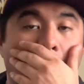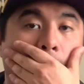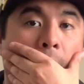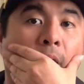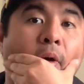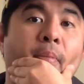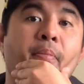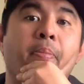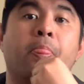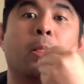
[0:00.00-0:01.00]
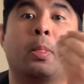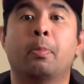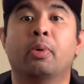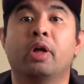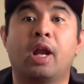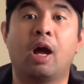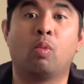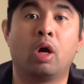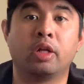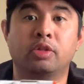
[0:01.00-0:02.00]
But I
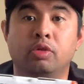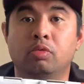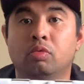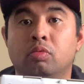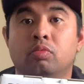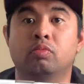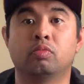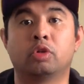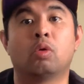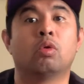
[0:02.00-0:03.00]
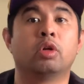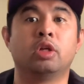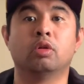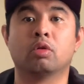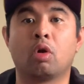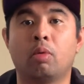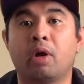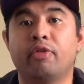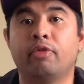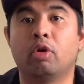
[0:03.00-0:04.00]
wanted to record here on my
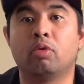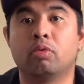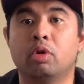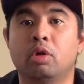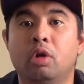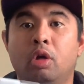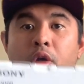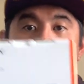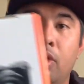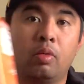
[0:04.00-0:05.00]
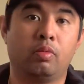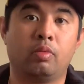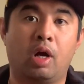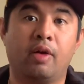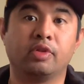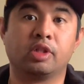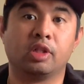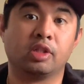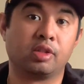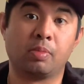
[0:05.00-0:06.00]
phone. Obviously,
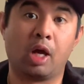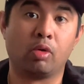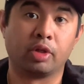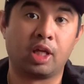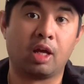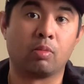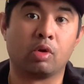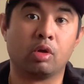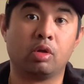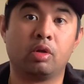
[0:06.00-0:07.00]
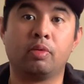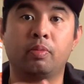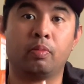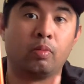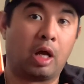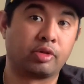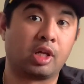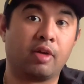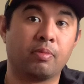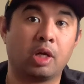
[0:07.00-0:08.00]
this is my only camera
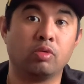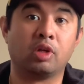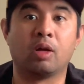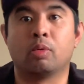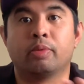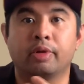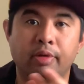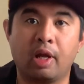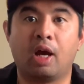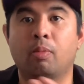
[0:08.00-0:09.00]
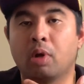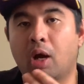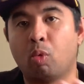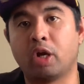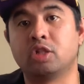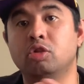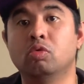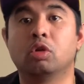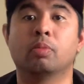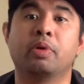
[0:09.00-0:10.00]
outside of my new camera, but I wanted to do
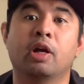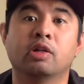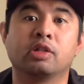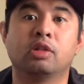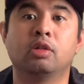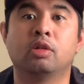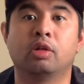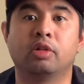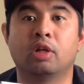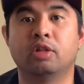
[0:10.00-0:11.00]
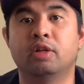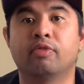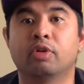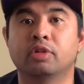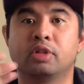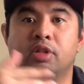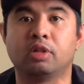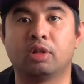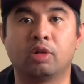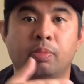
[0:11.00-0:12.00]
a comparison, a difference
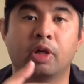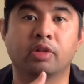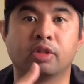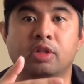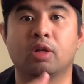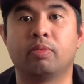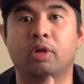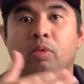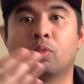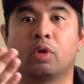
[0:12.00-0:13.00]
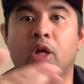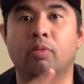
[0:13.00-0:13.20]
in comparison type thing when I